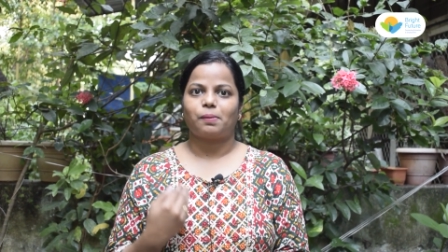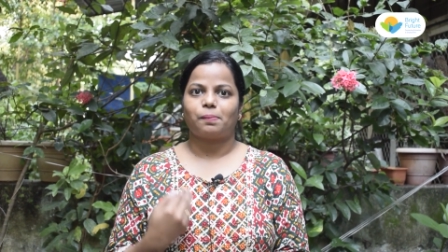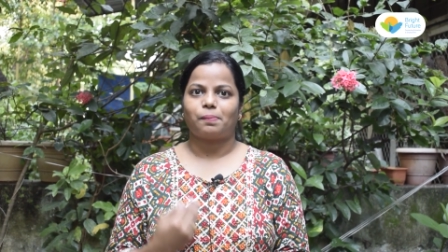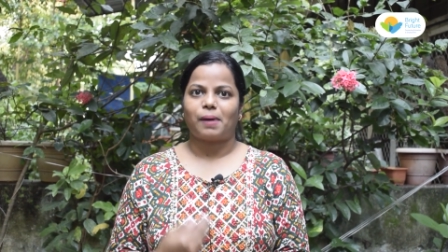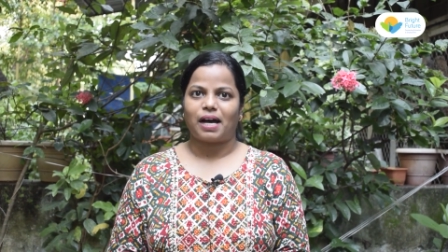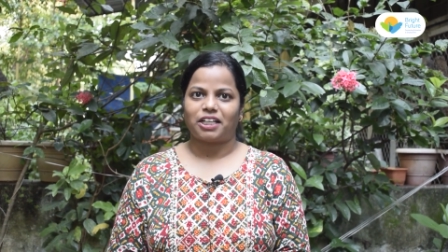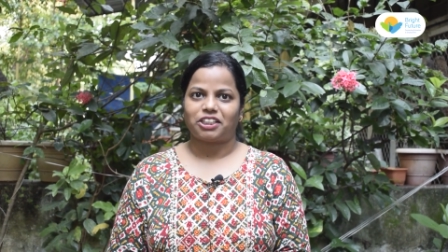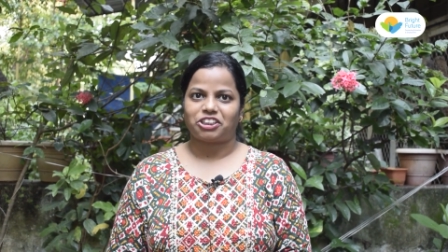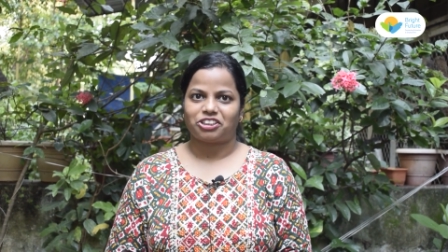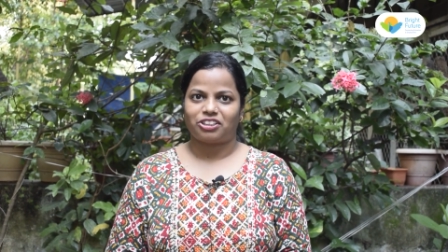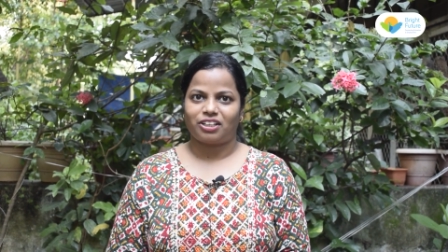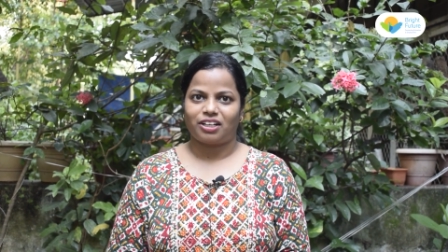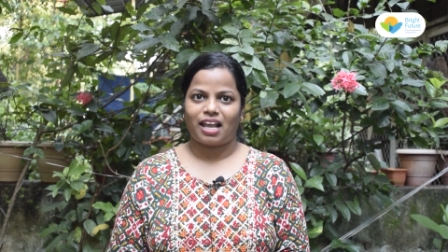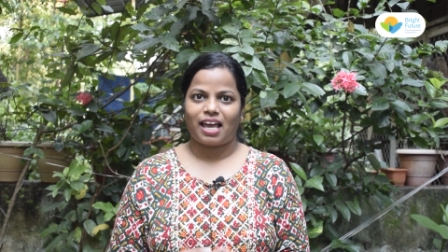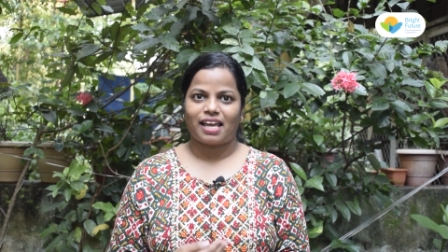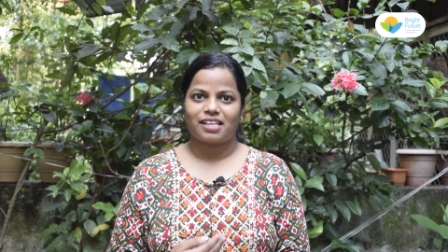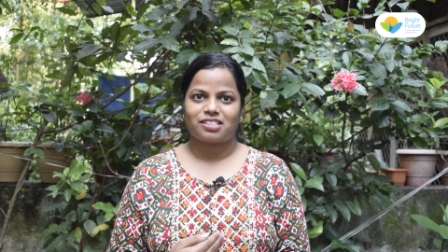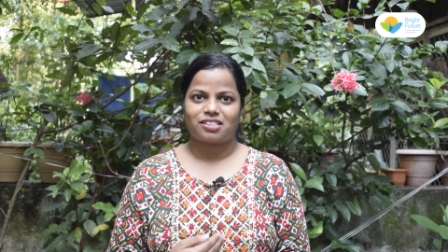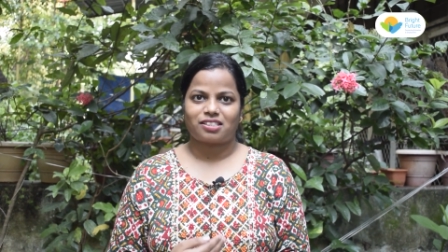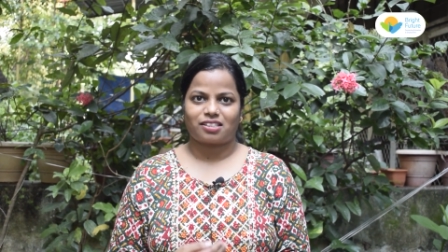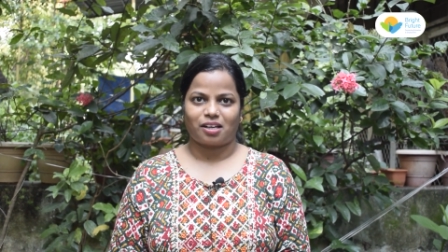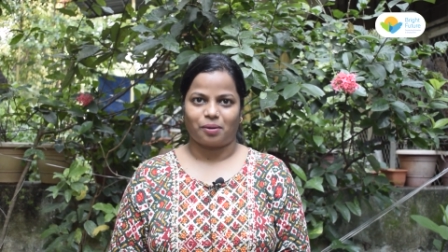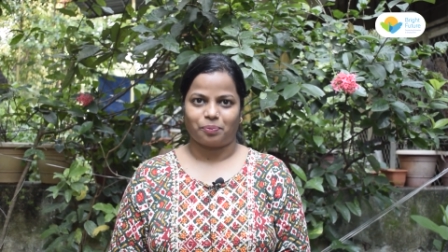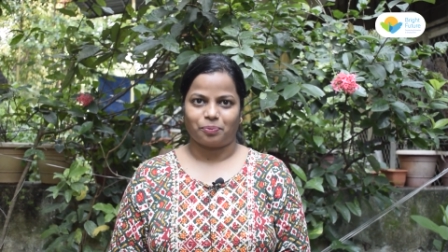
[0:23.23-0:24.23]

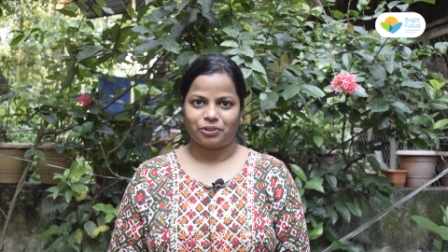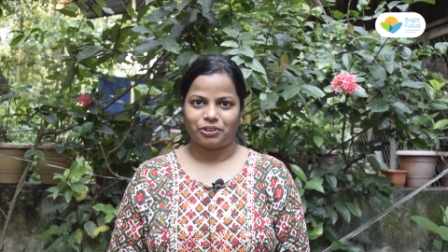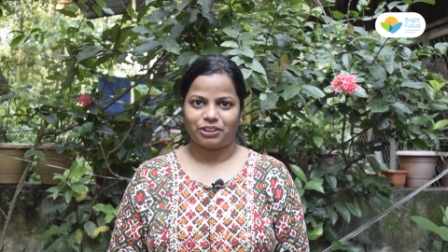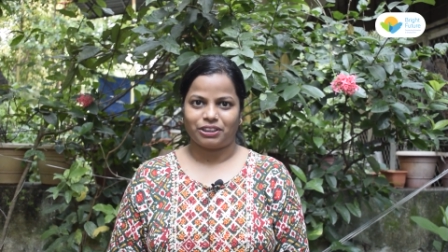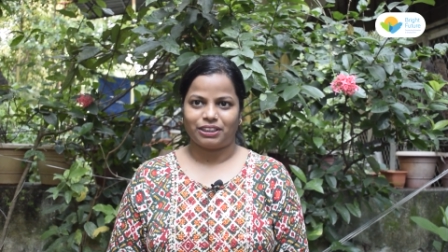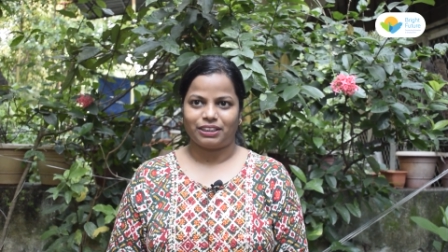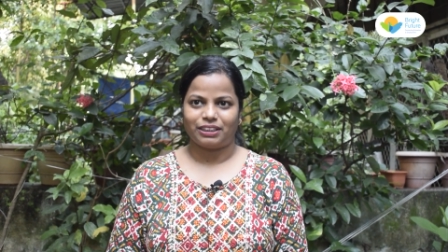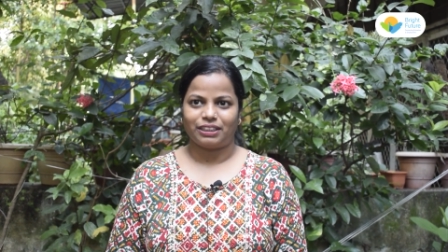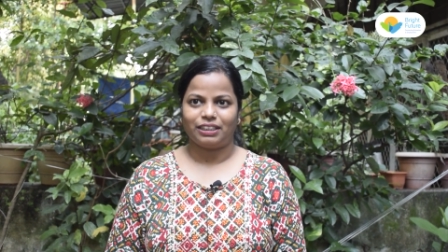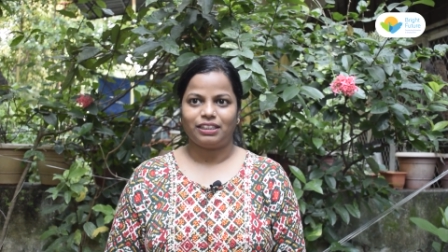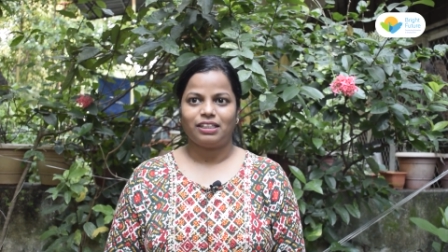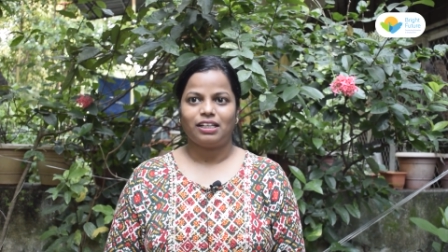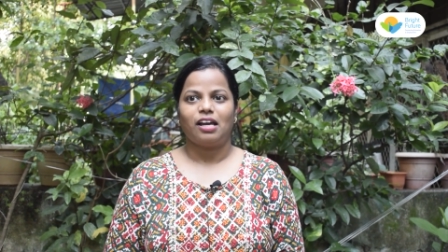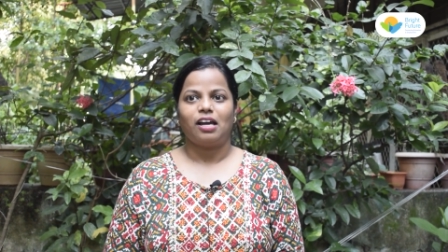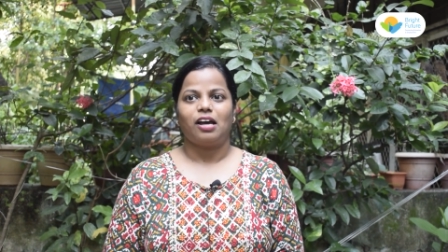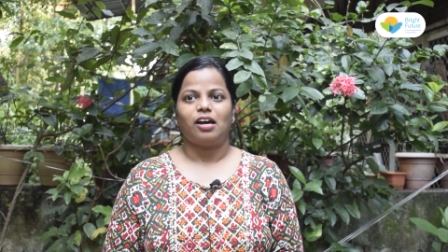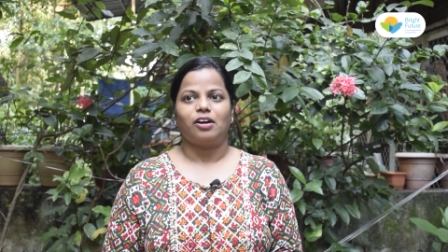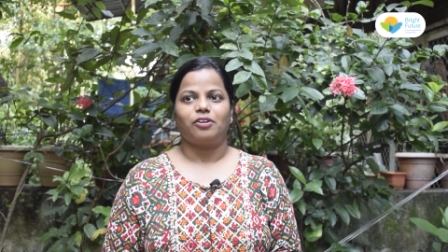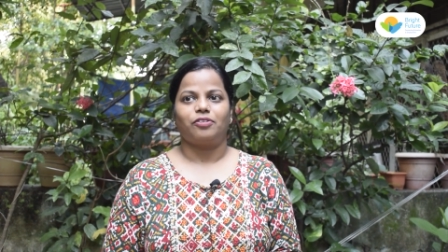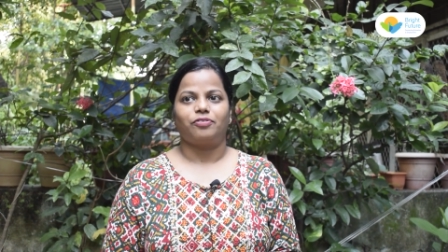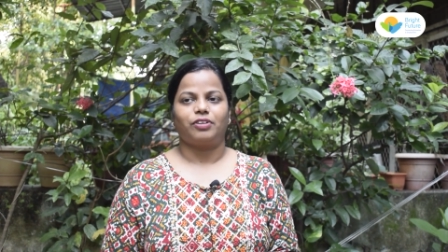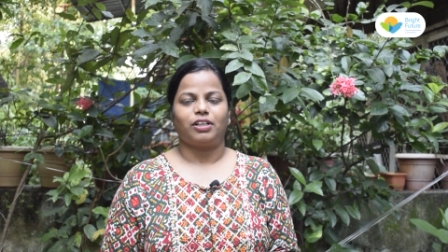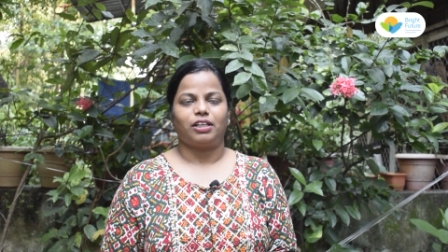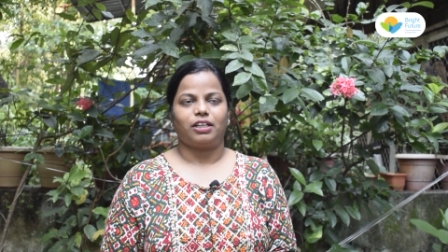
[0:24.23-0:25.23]
marginalized community
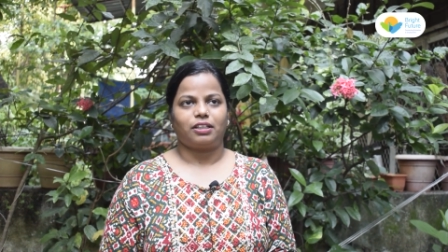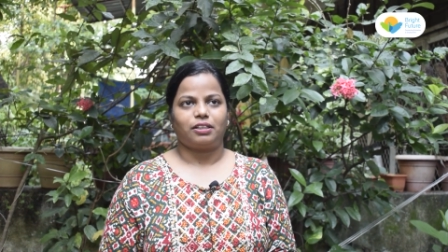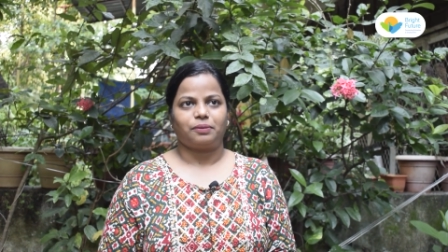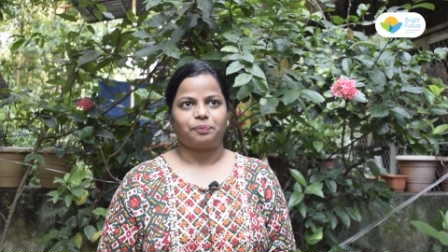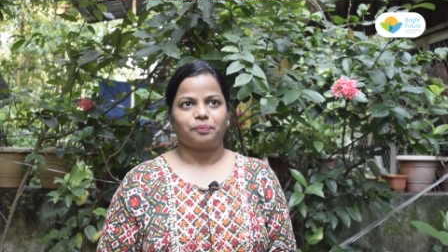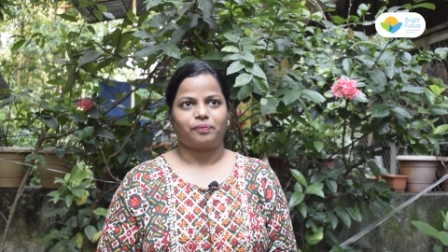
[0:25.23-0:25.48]
where